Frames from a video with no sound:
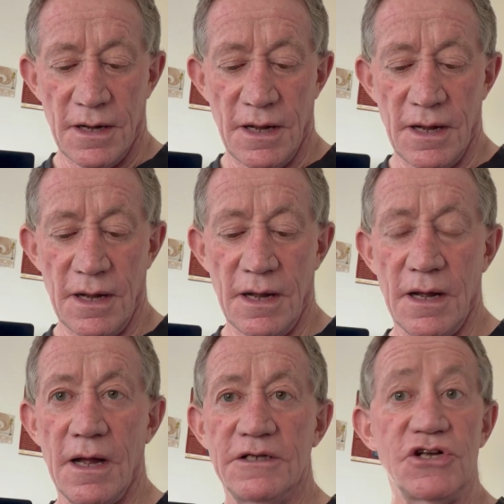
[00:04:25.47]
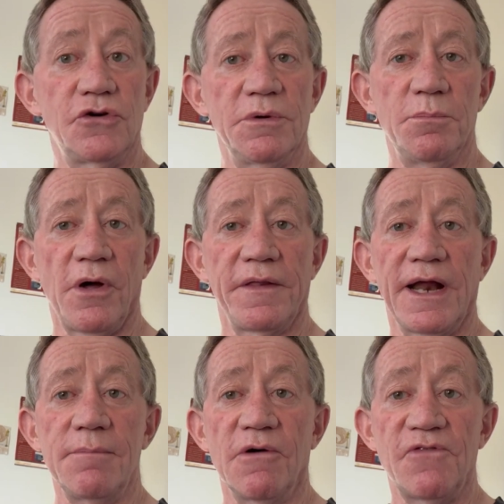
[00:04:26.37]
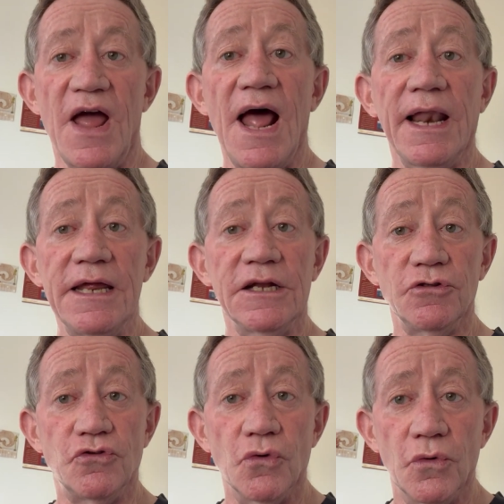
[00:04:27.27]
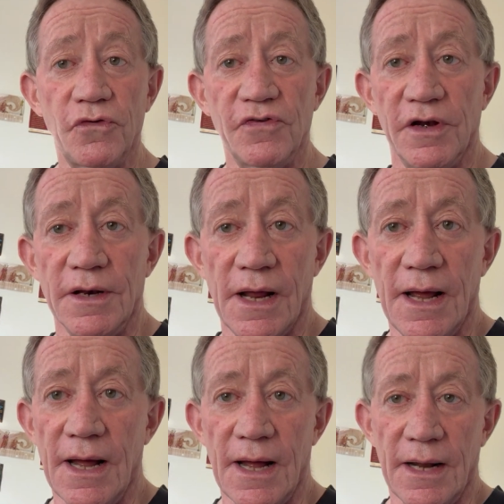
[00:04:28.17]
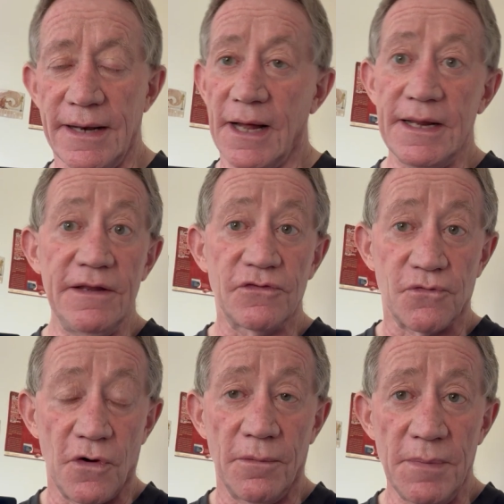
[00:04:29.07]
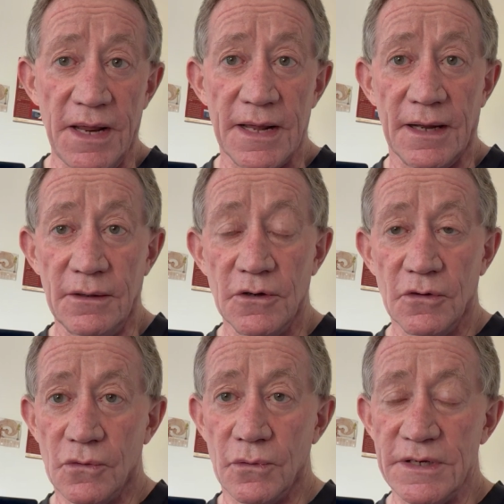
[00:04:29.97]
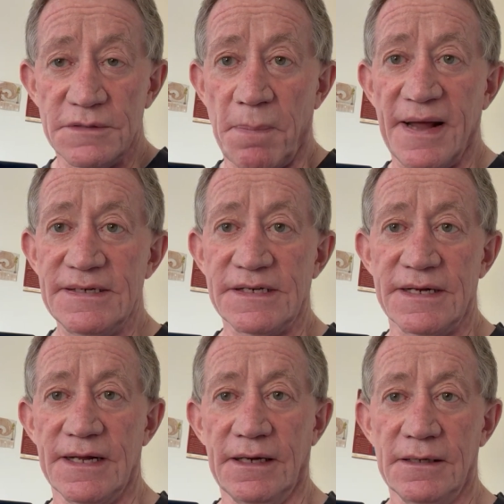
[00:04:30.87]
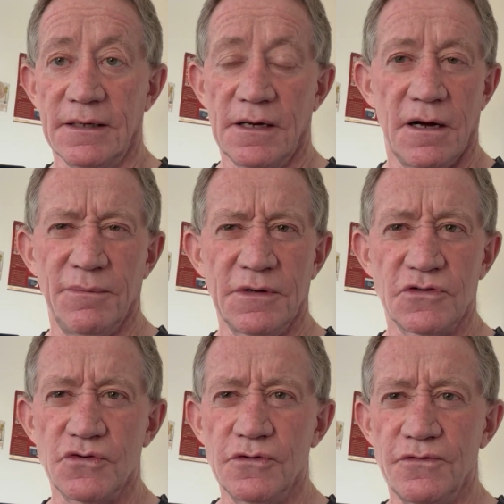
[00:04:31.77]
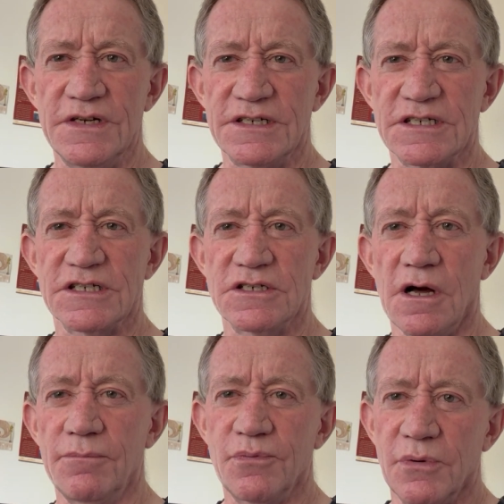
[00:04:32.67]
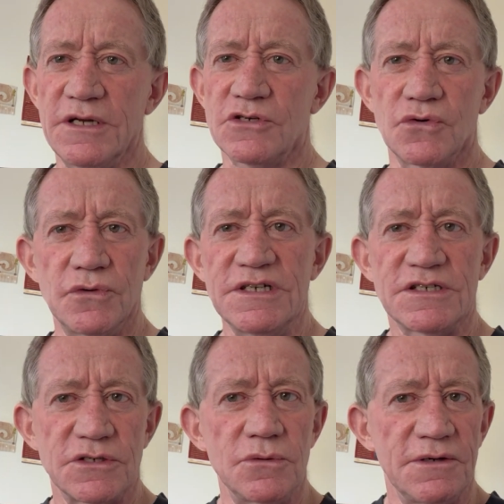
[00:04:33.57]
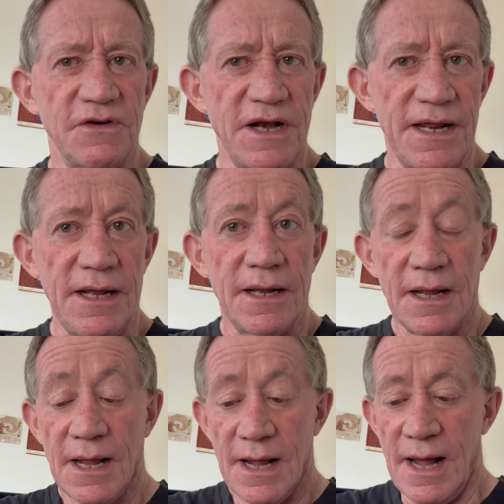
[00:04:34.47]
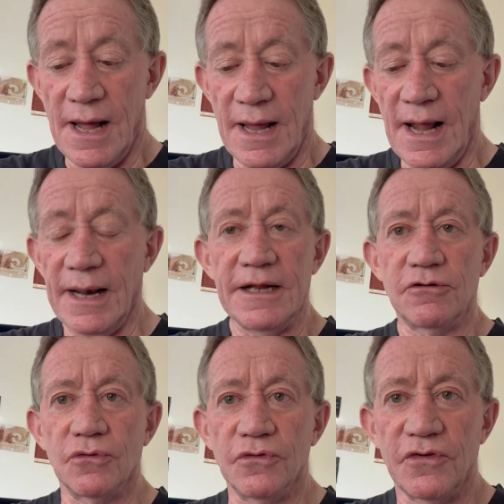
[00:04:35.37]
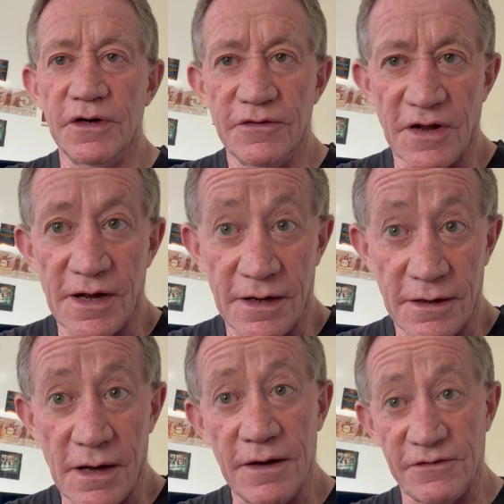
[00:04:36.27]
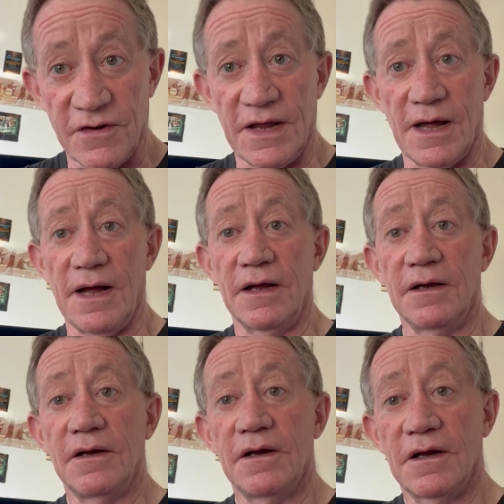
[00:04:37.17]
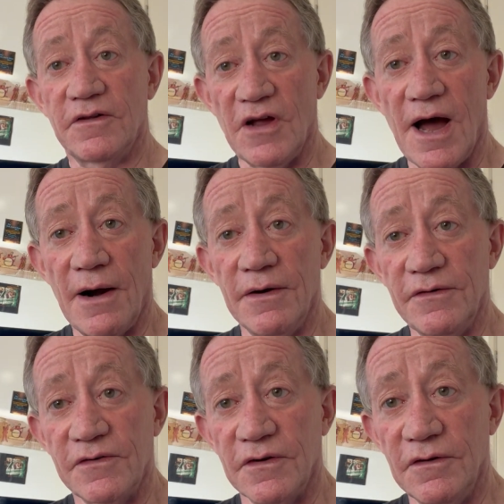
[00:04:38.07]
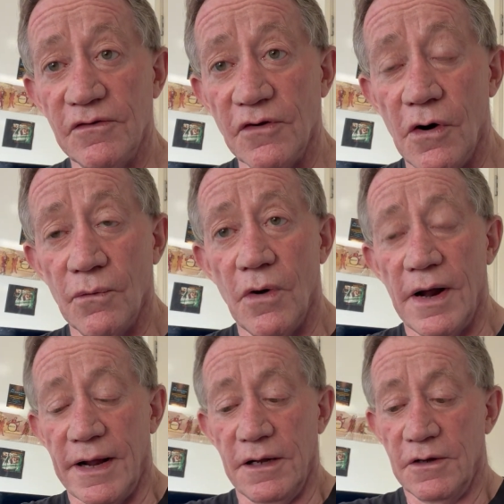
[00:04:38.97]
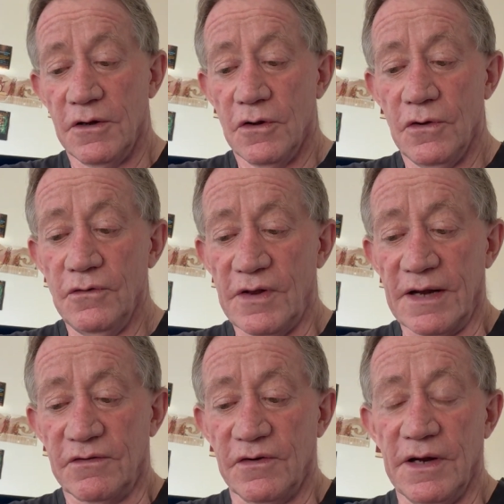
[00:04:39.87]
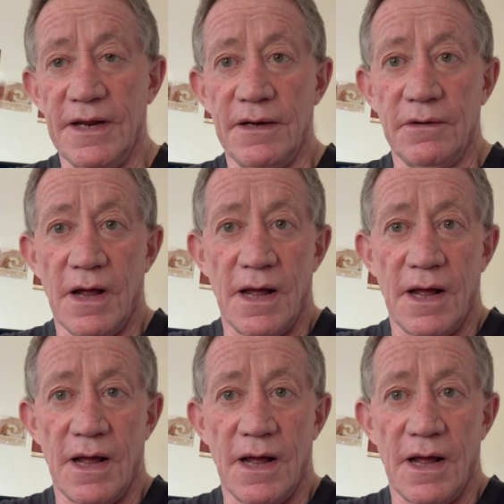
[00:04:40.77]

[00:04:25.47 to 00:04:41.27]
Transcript: a gentleman by the name of Elliot Dawson. Now he's from here, or he's based here. I'm not sure if I'm pretty sure he's still living here. Elliot Dawson is a singer, guitarist and songwriter who's actually